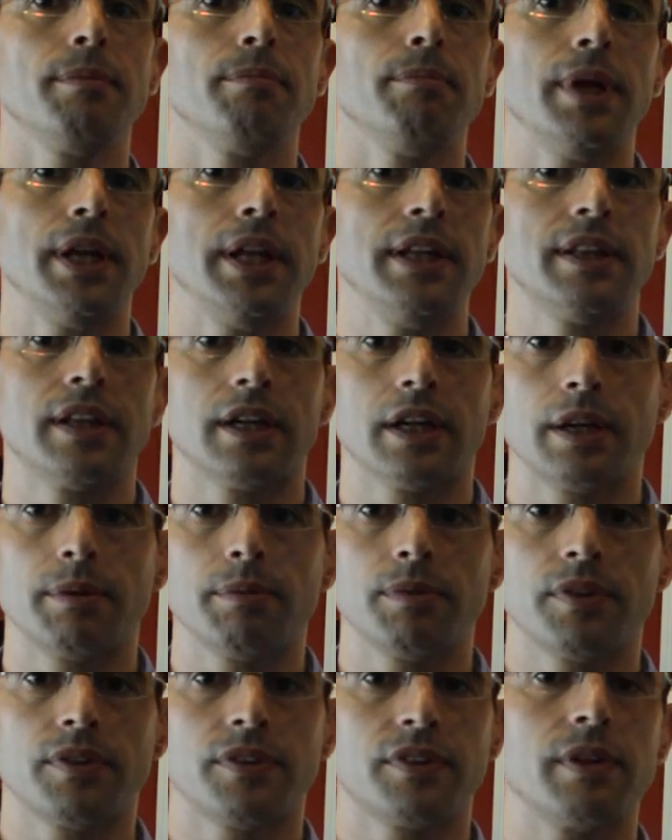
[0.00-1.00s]
many
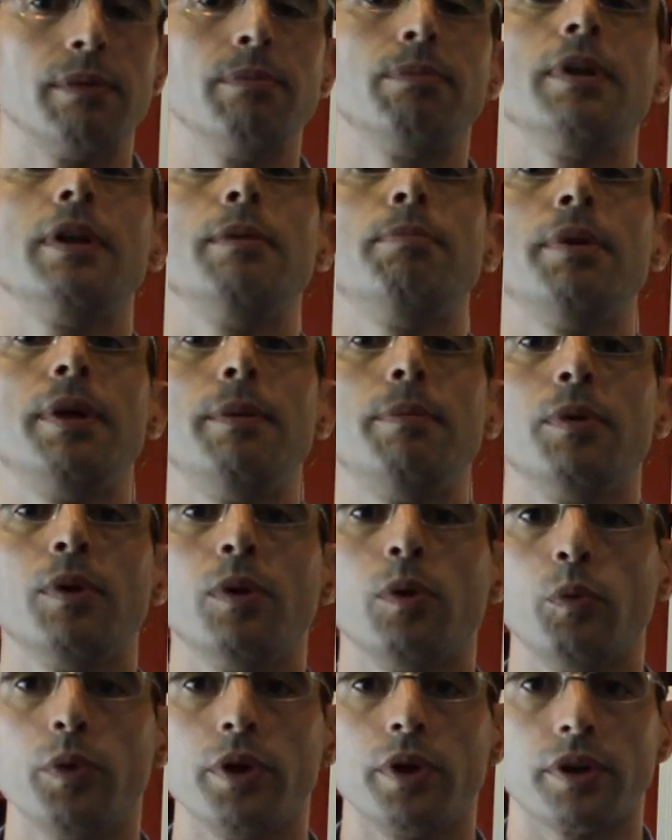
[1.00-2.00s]
times simply
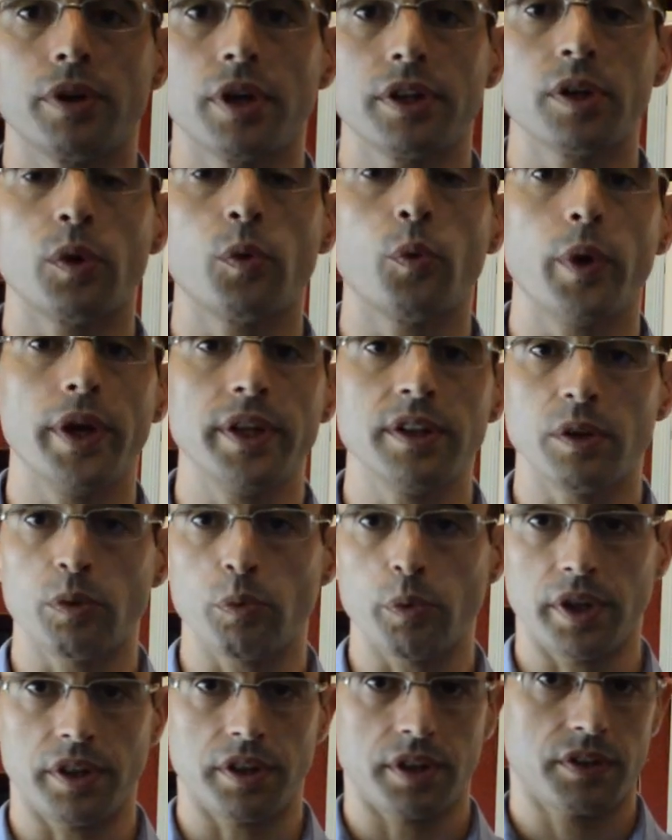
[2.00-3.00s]
people we are not acquainted
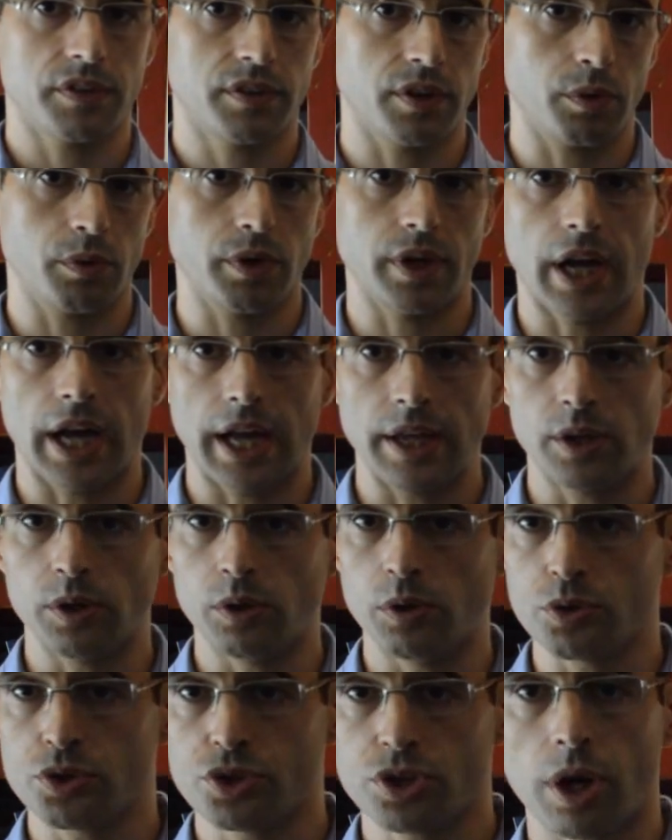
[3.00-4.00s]
with. So I
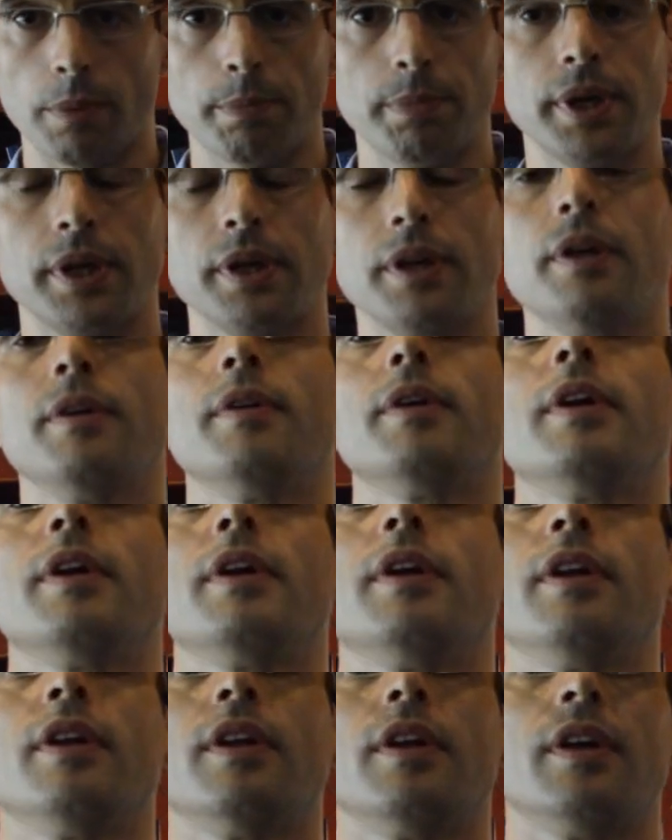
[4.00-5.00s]
go shopping,
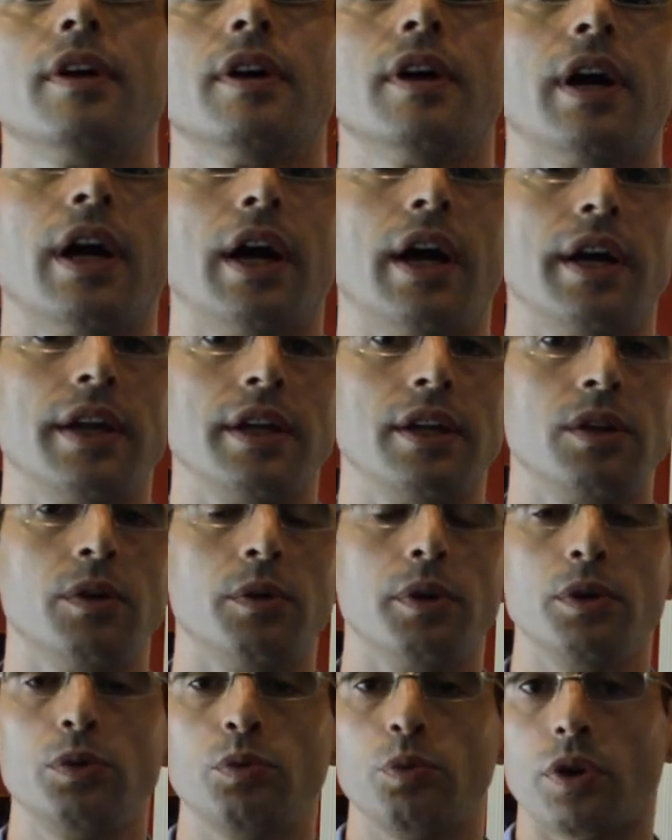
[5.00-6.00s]
I go
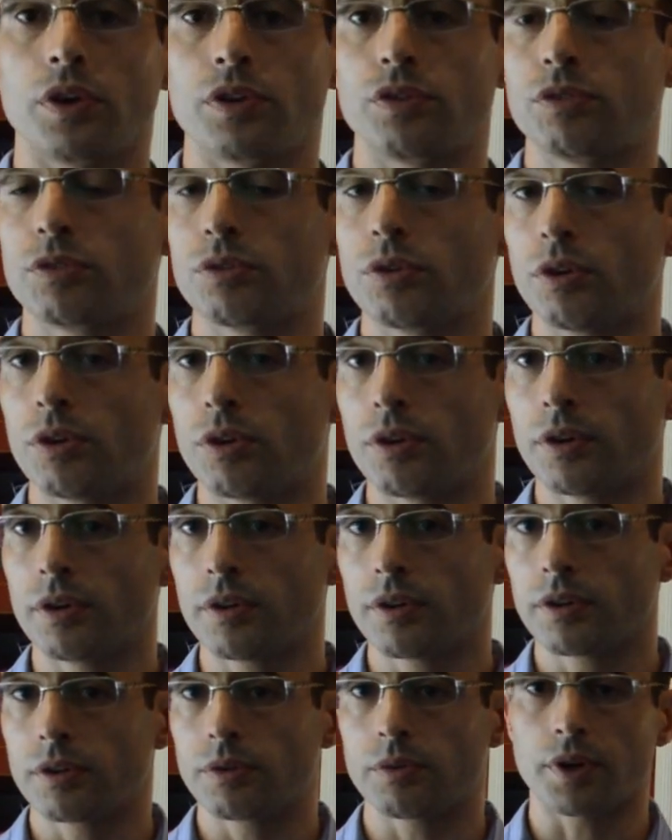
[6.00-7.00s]
into a store
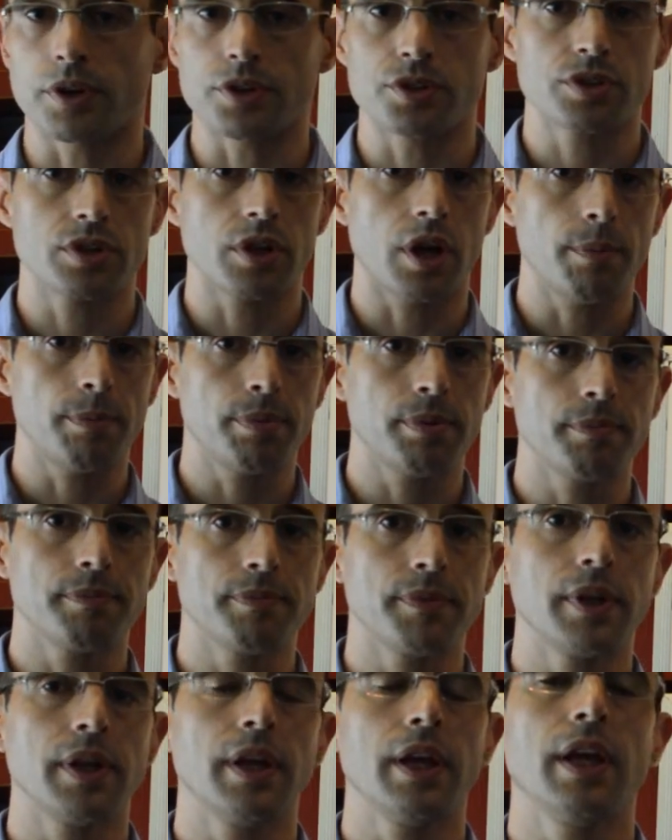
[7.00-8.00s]
or a shop,
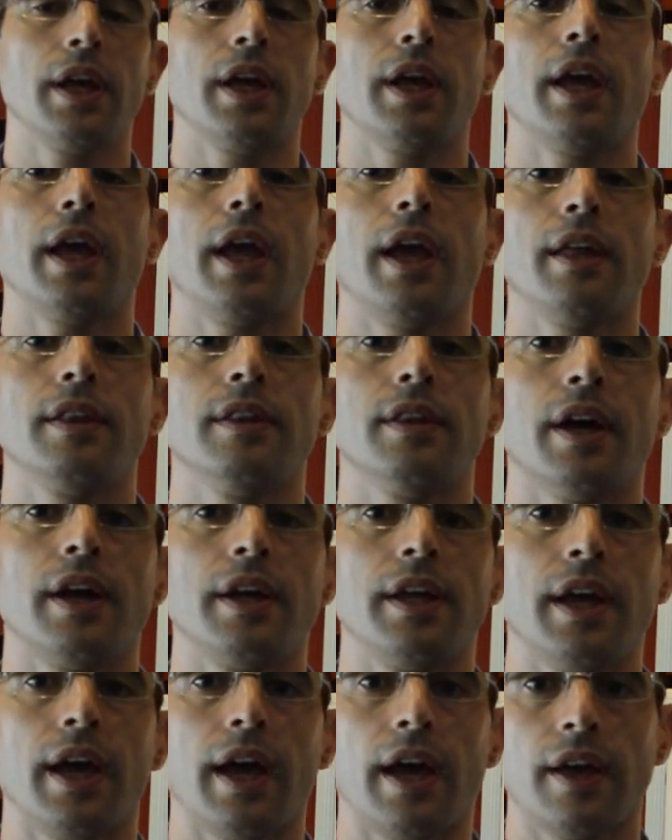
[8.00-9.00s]
and
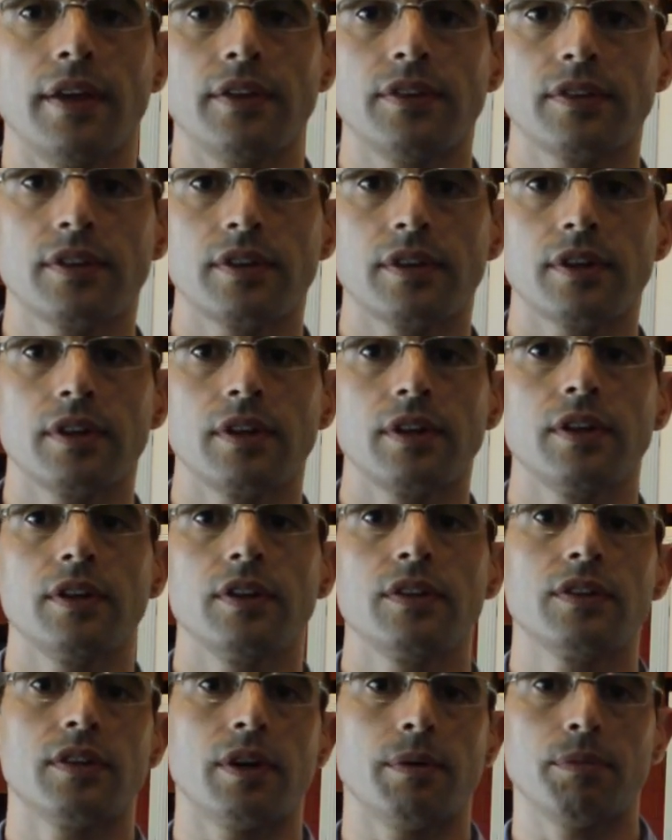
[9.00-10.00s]
I ask
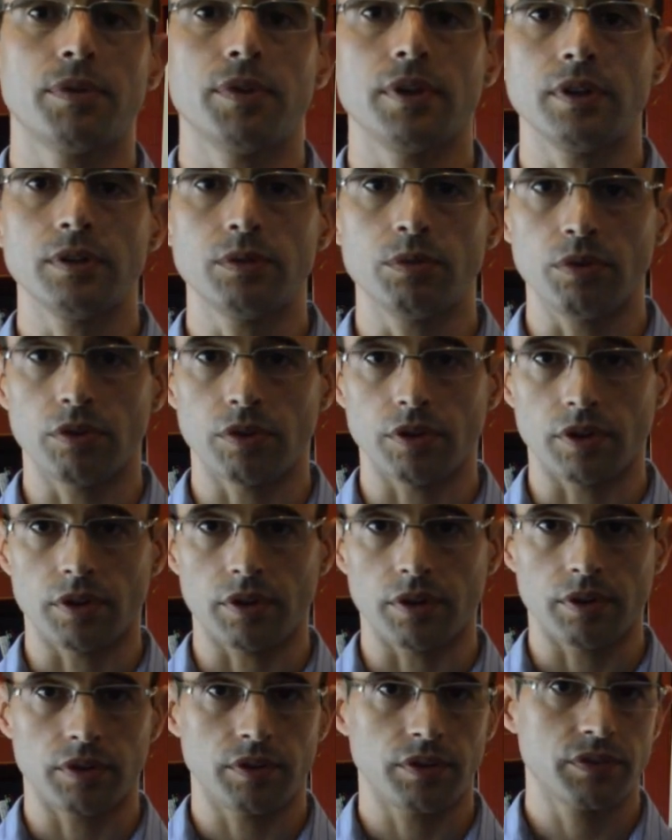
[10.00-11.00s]
something to
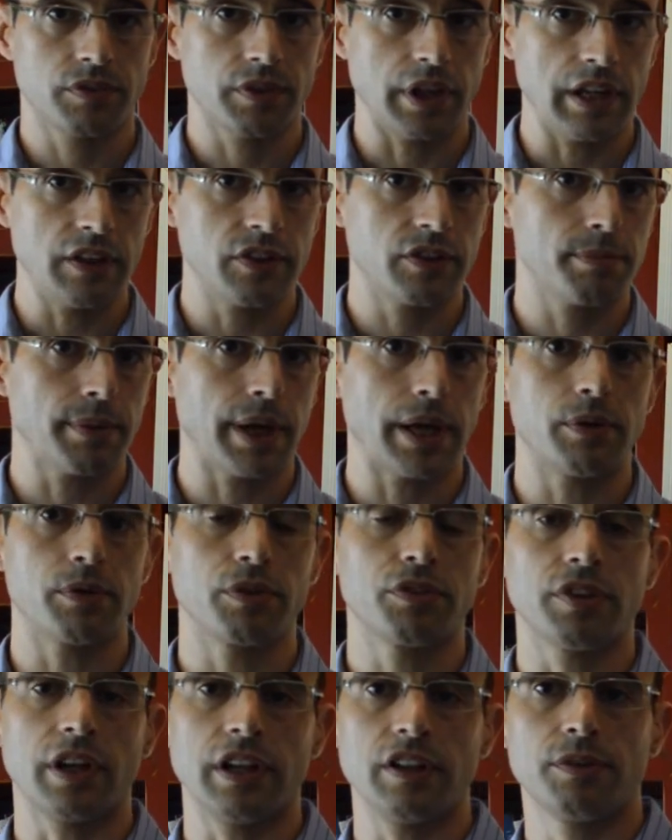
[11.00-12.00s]
the salesman or
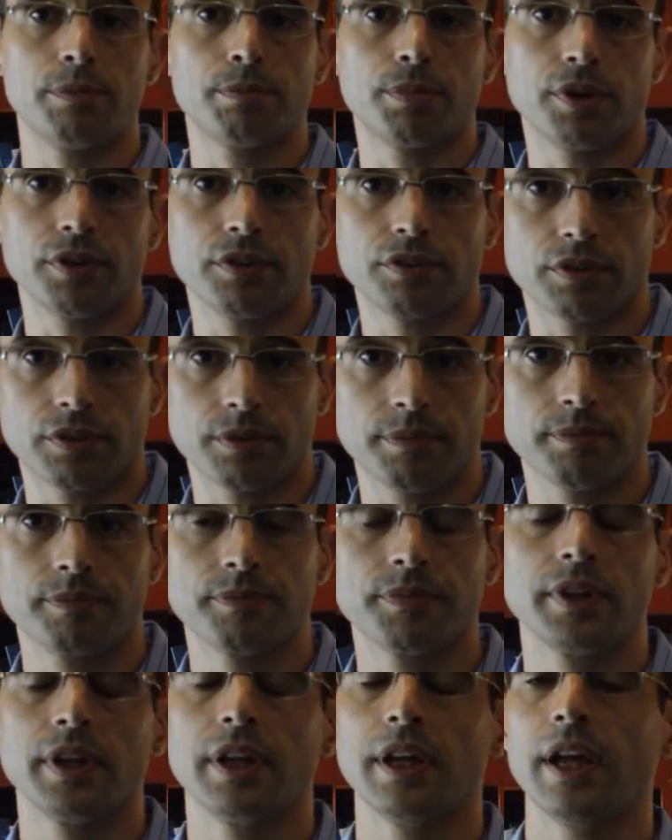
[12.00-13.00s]
salesperson,
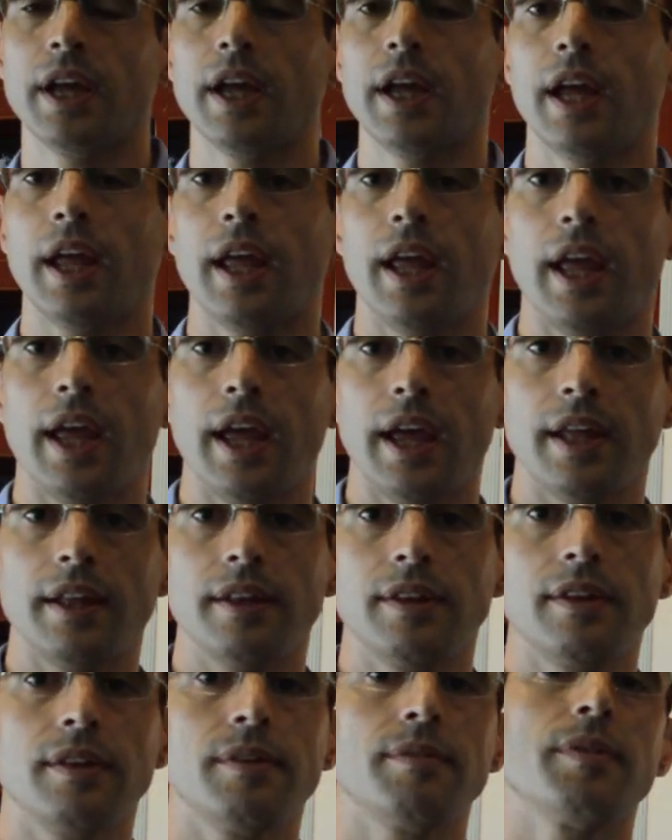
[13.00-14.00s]

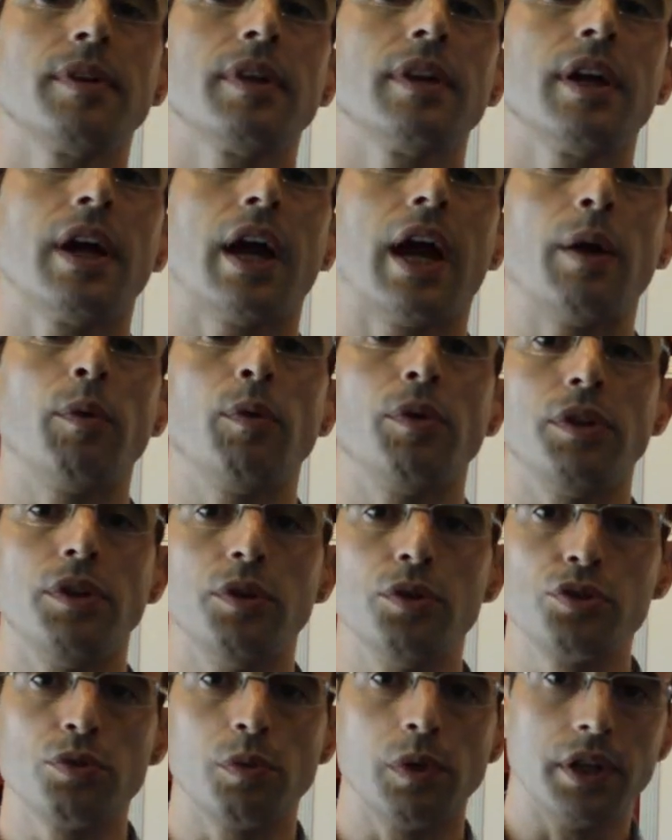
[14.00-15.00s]
and I would
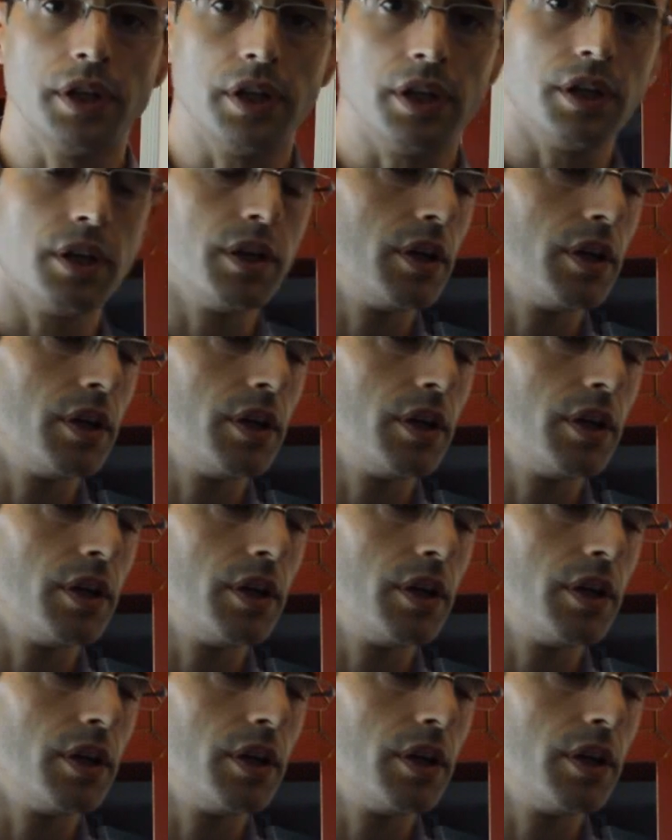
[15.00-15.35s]
usually